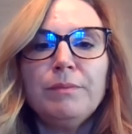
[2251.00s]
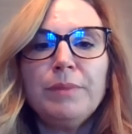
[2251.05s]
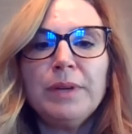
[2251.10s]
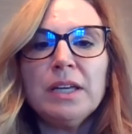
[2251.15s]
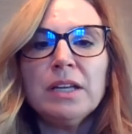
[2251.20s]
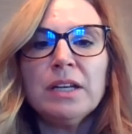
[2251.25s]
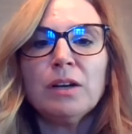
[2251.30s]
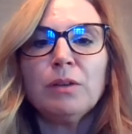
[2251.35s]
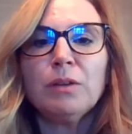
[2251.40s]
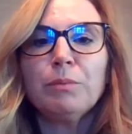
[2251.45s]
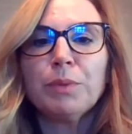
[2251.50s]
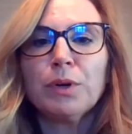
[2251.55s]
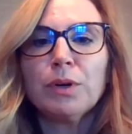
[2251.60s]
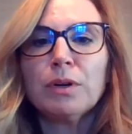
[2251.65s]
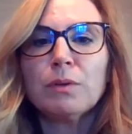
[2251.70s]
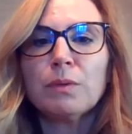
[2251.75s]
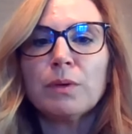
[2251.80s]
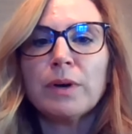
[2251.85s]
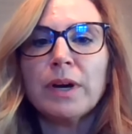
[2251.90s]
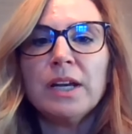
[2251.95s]
be in
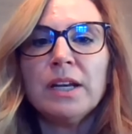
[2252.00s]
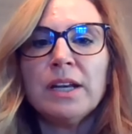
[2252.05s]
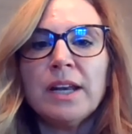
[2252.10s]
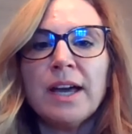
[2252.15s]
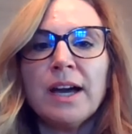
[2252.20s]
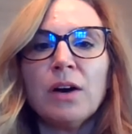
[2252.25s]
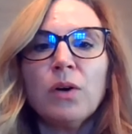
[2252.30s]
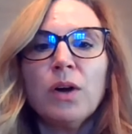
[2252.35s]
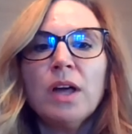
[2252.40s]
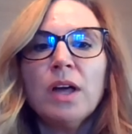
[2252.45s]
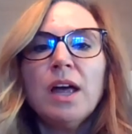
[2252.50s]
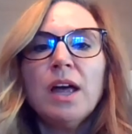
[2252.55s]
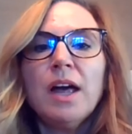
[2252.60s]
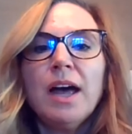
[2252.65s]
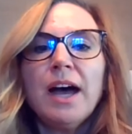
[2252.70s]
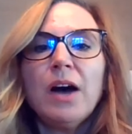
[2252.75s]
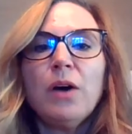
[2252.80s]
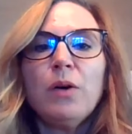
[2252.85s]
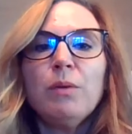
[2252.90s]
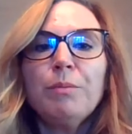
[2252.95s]
Alberta right now.
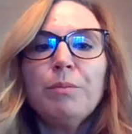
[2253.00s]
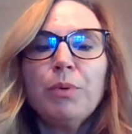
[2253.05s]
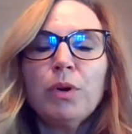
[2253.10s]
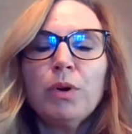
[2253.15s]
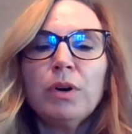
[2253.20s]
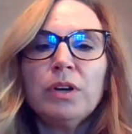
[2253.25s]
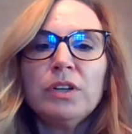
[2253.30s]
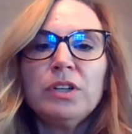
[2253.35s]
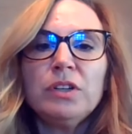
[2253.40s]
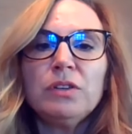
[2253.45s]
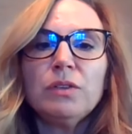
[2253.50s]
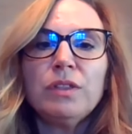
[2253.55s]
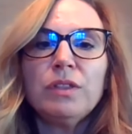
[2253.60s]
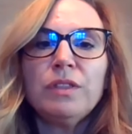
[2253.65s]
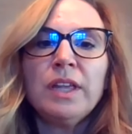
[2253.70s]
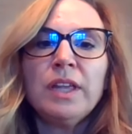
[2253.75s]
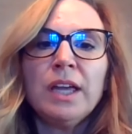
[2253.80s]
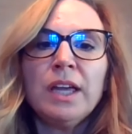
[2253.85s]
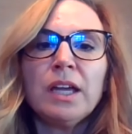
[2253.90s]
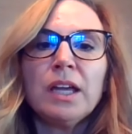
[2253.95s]
How important do you
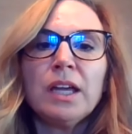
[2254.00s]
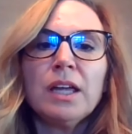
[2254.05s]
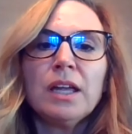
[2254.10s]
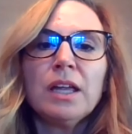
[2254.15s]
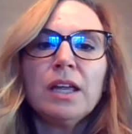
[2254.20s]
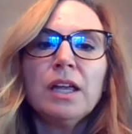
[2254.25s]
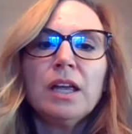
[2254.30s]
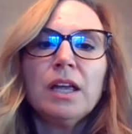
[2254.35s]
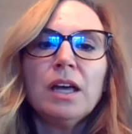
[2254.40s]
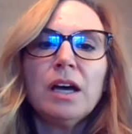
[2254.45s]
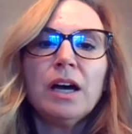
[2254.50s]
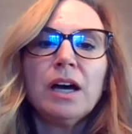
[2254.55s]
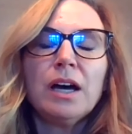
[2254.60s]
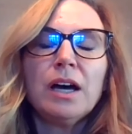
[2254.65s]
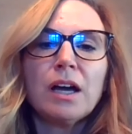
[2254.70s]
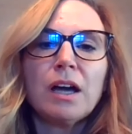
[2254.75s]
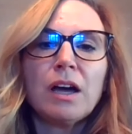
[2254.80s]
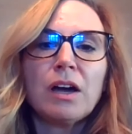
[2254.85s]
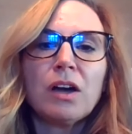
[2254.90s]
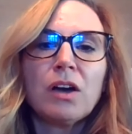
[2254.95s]
think
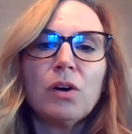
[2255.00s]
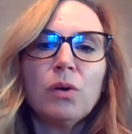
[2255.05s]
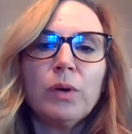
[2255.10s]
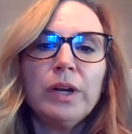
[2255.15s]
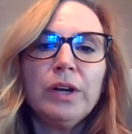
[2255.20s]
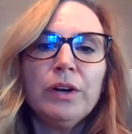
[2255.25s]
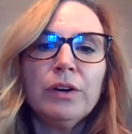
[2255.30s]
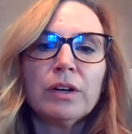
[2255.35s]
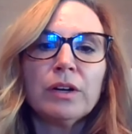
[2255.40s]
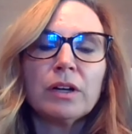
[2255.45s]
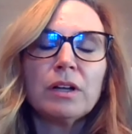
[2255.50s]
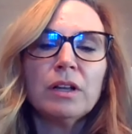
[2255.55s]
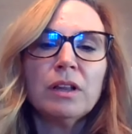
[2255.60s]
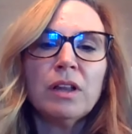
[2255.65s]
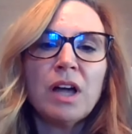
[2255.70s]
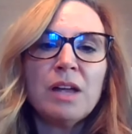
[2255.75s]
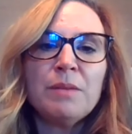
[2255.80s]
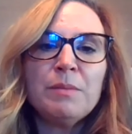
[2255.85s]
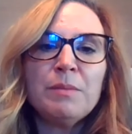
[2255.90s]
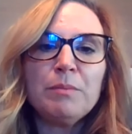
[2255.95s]
a coherent
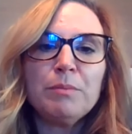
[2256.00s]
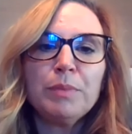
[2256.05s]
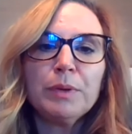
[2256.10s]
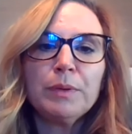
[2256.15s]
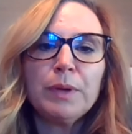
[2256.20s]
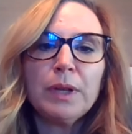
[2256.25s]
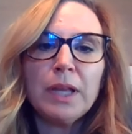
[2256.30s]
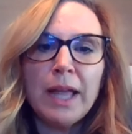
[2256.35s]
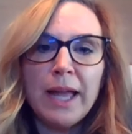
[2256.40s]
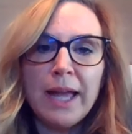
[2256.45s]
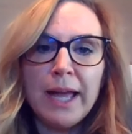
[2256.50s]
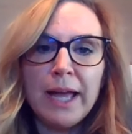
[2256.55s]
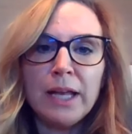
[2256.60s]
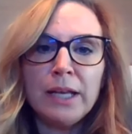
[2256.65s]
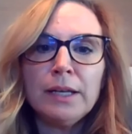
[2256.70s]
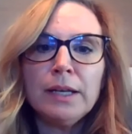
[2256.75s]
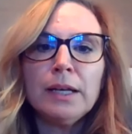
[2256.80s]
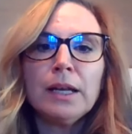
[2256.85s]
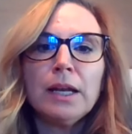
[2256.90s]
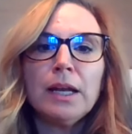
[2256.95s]
climate
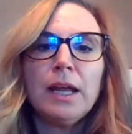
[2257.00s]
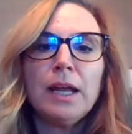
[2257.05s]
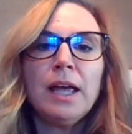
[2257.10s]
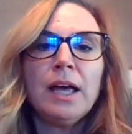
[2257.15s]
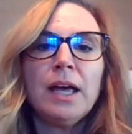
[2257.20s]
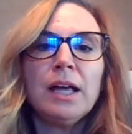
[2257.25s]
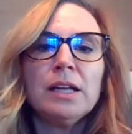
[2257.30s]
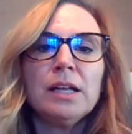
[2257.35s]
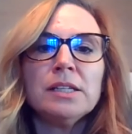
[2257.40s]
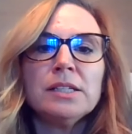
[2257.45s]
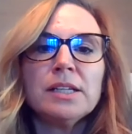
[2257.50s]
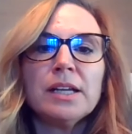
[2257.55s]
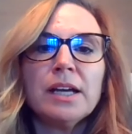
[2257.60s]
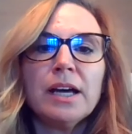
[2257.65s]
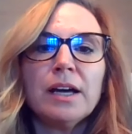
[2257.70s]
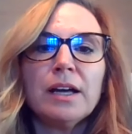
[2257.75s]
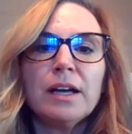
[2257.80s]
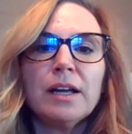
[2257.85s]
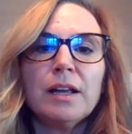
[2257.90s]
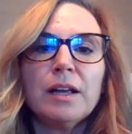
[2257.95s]
plan and
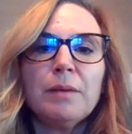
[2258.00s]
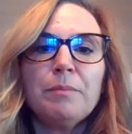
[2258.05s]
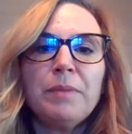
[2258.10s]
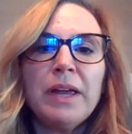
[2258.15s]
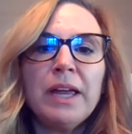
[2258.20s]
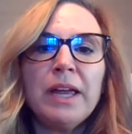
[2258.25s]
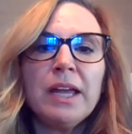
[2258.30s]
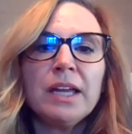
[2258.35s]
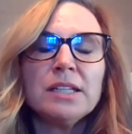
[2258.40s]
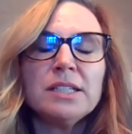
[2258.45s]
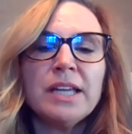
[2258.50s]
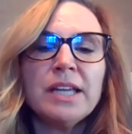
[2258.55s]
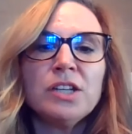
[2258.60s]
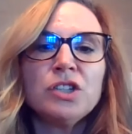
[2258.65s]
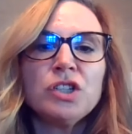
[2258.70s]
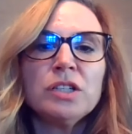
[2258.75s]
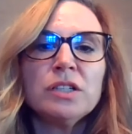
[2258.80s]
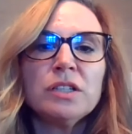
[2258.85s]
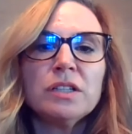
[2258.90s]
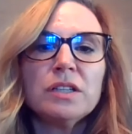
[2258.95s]
paying
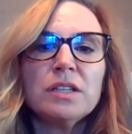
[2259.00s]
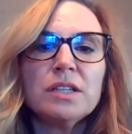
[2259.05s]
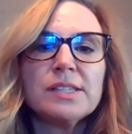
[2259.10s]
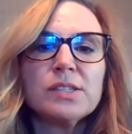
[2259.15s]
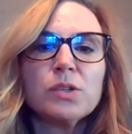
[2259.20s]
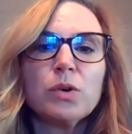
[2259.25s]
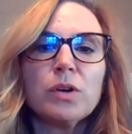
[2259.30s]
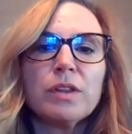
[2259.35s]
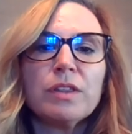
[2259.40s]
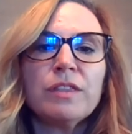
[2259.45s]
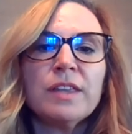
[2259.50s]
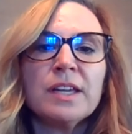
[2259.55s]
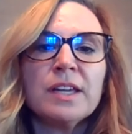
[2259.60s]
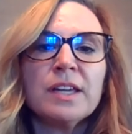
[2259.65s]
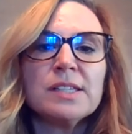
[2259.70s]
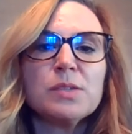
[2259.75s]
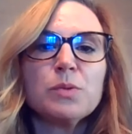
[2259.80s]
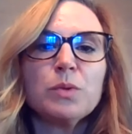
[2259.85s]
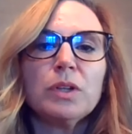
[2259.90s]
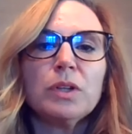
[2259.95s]
attention to these sort of
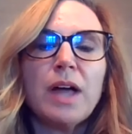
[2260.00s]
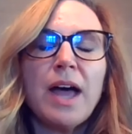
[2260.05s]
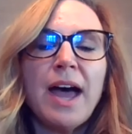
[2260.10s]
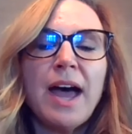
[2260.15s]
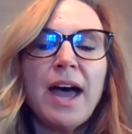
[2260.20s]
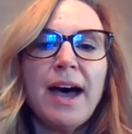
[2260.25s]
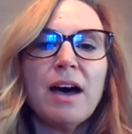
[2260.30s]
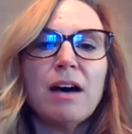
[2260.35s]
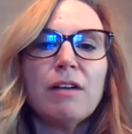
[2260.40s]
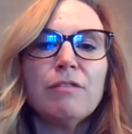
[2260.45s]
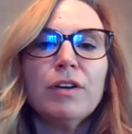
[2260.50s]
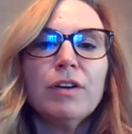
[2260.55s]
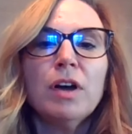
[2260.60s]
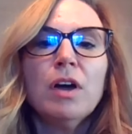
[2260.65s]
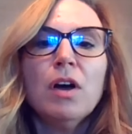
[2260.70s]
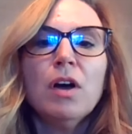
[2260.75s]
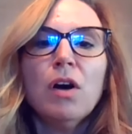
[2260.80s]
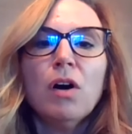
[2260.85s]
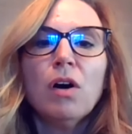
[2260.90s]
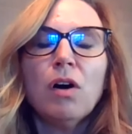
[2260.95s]
things will have
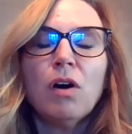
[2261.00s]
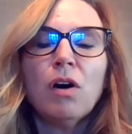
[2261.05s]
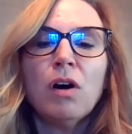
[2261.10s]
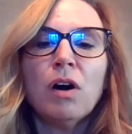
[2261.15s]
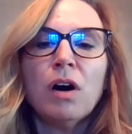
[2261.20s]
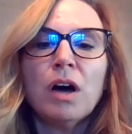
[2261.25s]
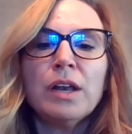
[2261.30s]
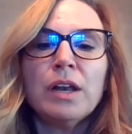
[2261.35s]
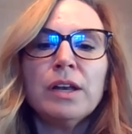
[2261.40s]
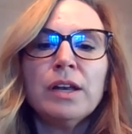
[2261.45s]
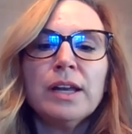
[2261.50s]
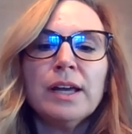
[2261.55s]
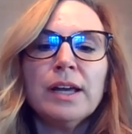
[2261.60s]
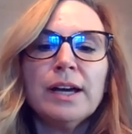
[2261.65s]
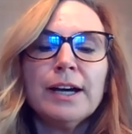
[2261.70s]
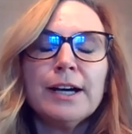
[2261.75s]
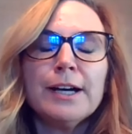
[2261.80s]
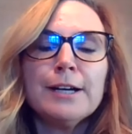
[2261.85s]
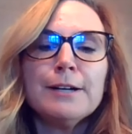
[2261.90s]
on